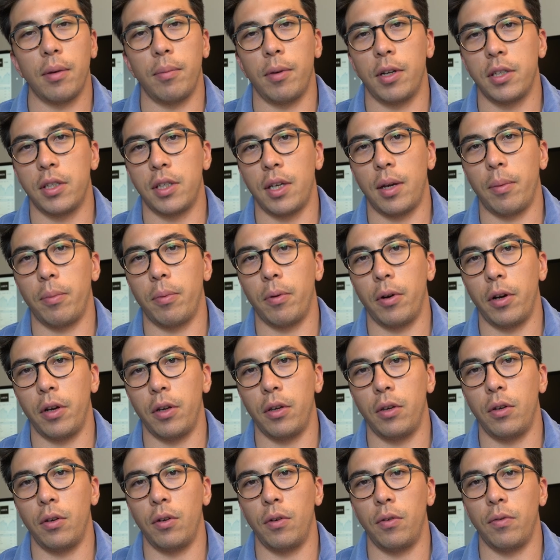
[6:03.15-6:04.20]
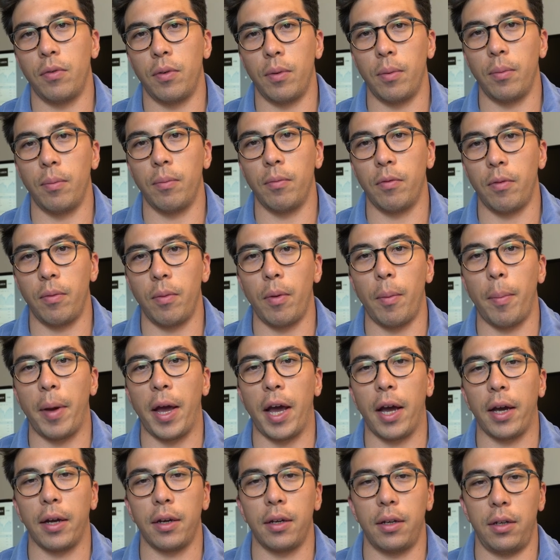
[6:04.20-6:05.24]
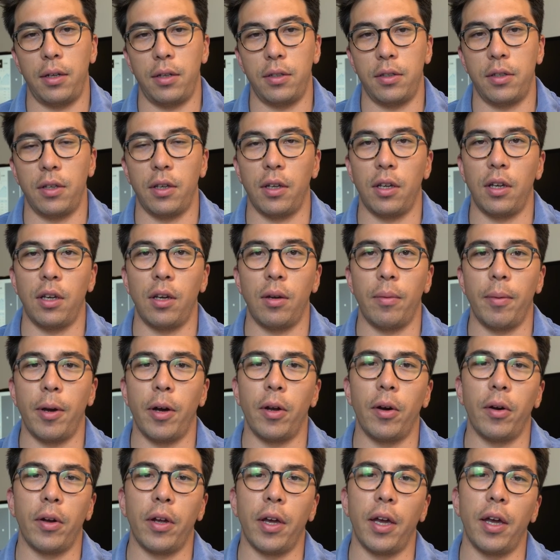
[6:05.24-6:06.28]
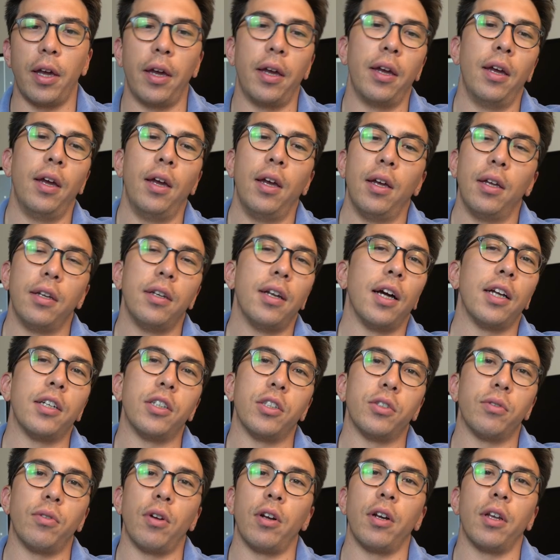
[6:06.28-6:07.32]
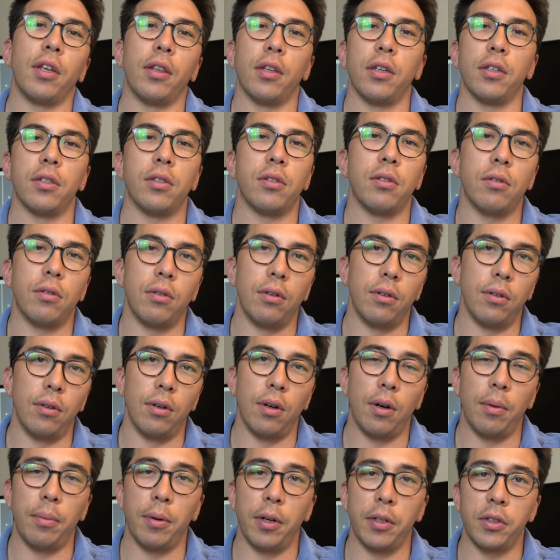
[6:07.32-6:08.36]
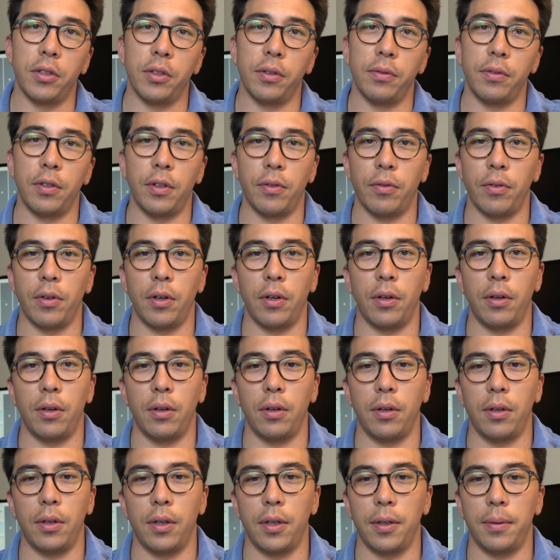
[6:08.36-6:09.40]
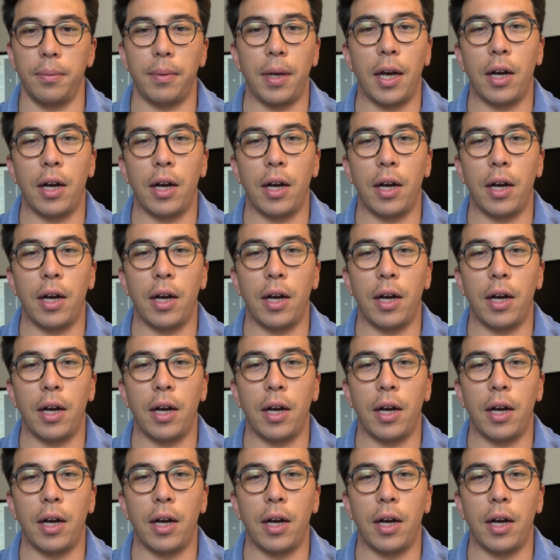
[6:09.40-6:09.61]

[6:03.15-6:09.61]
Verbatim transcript: that might separate you from from the pack is thinking about okay not just running this through a bunch of different uh,